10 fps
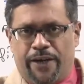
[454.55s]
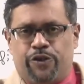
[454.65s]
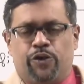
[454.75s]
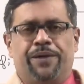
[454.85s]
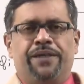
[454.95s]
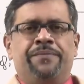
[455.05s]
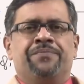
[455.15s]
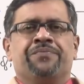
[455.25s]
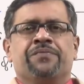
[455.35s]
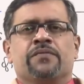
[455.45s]
October,
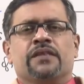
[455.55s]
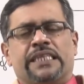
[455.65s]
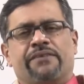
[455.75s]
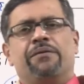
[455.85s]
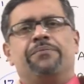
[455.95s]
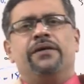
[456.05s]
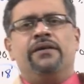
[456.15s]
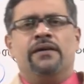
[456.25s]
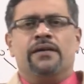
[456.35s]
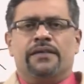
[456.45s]
November,
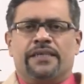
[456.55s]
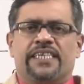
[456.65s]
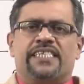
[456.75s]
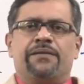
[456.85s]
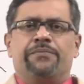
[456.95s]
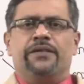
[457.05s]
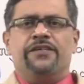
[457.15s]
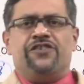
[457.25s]
December,